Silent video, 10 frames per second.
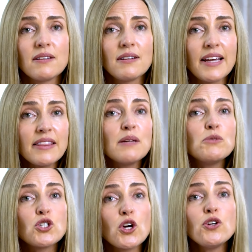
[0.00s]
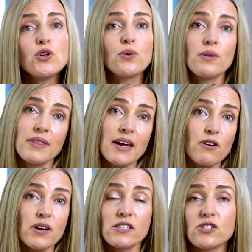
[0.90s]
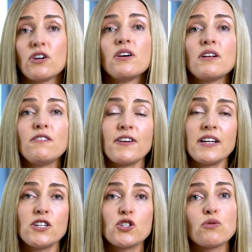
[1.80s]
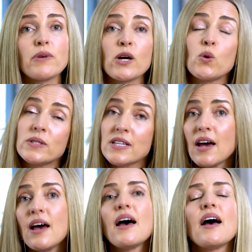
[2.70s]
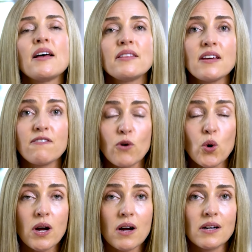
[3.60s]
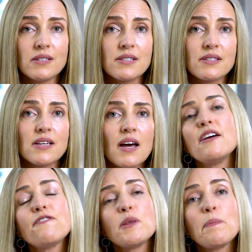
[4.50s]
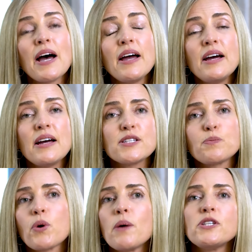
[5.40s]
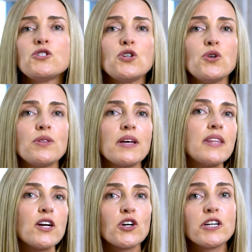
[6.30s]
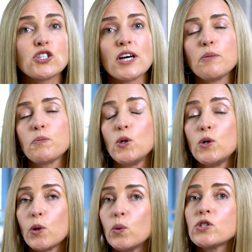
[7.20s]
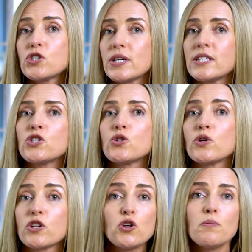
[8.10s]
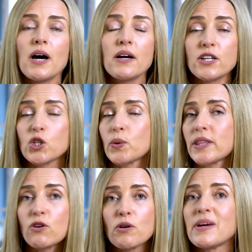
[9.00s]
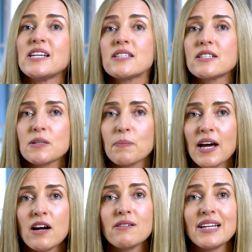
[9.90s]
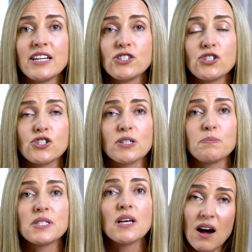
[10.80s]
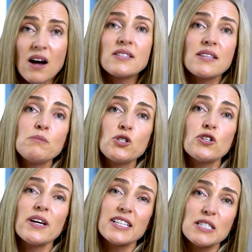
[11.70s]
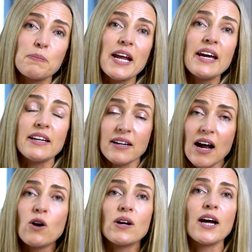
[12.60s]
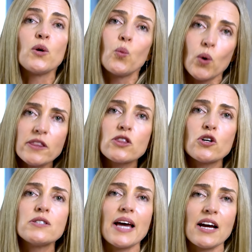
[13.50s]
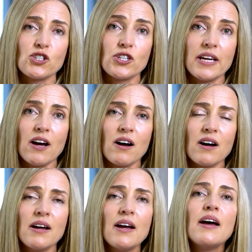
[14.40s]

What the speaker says: Let them show you their historical financial records and their forecasts. If the buyer has promised you that they're going to help you launch into a new market with their amazing supplier relationships, ask them to explain and outline what those actually are,